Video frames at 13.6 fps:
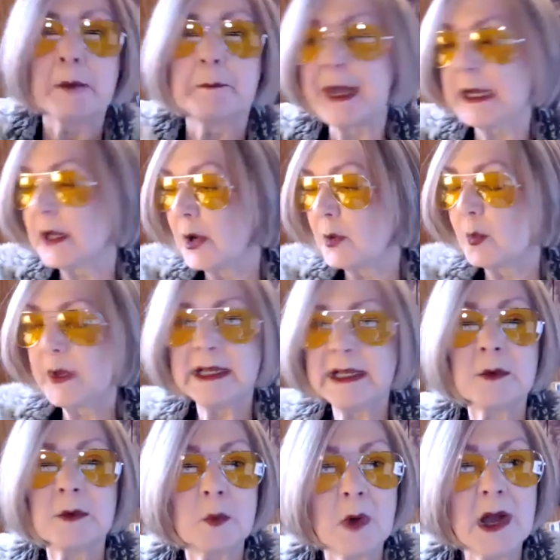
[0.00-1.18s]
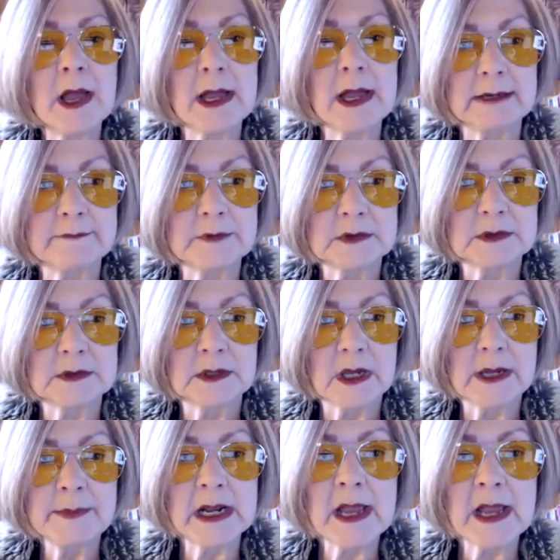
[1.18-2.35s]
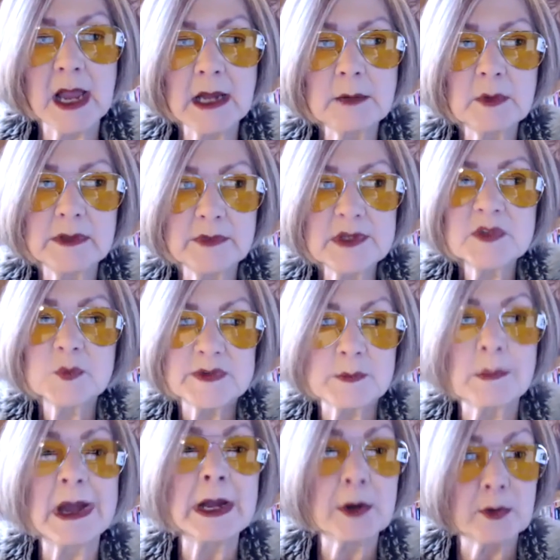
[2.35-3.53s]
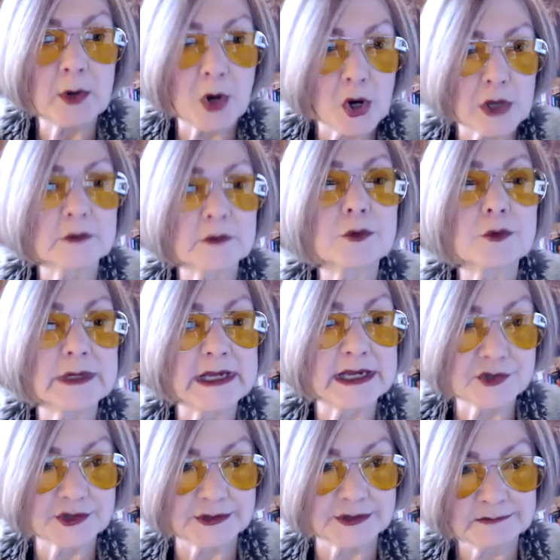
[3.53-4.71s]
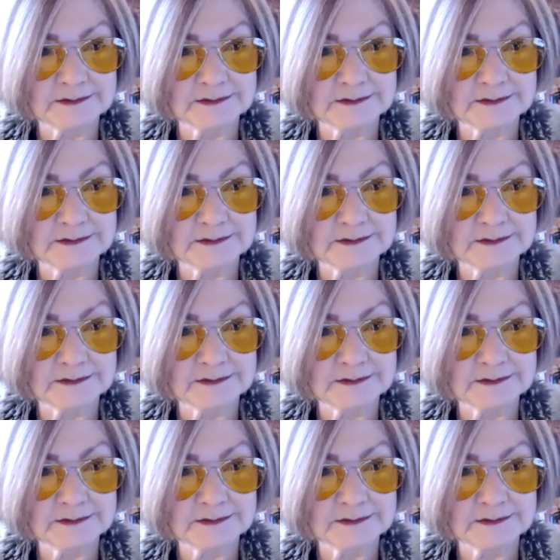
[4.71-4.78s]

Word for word: But when it arrived, I mean, I, I this was my art creation.